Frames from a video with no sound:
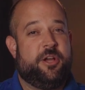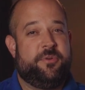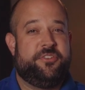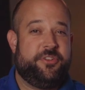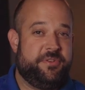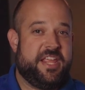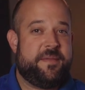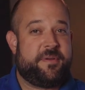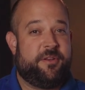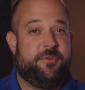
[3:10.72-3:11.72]
go in too
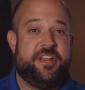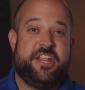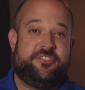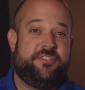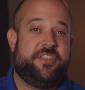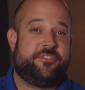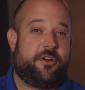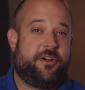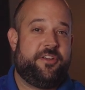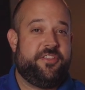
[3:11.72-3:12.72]
deep on what each of these
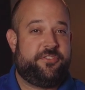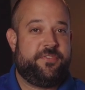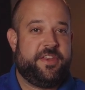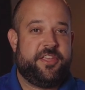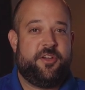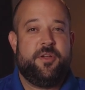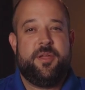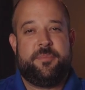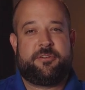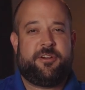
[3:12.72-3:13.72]
are in this video,
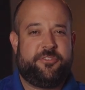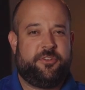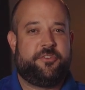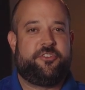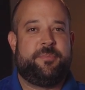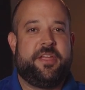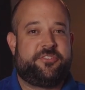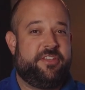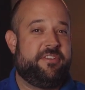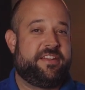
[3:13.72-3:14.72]
but crossovers are
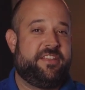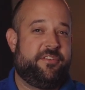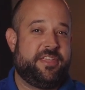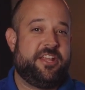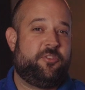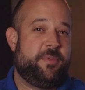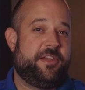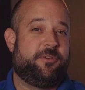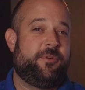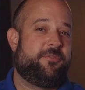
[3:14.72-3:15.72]
basically like telling each
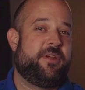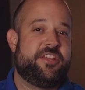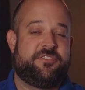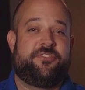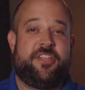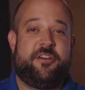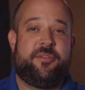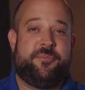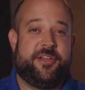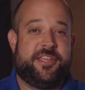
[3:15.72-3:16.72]
speaker what range of sound
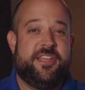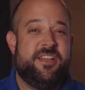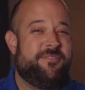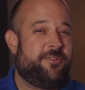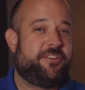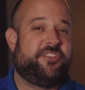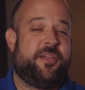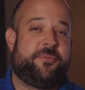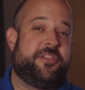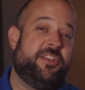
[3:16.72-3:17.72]
to play. For
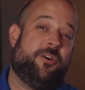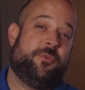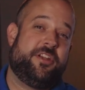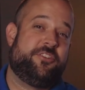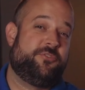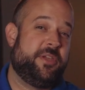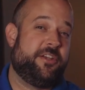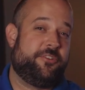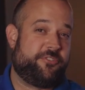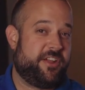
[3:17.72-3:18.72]
example, you don't want a
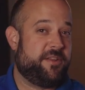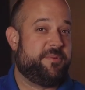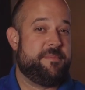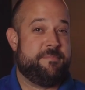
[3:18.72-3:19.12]
tweeter trying to play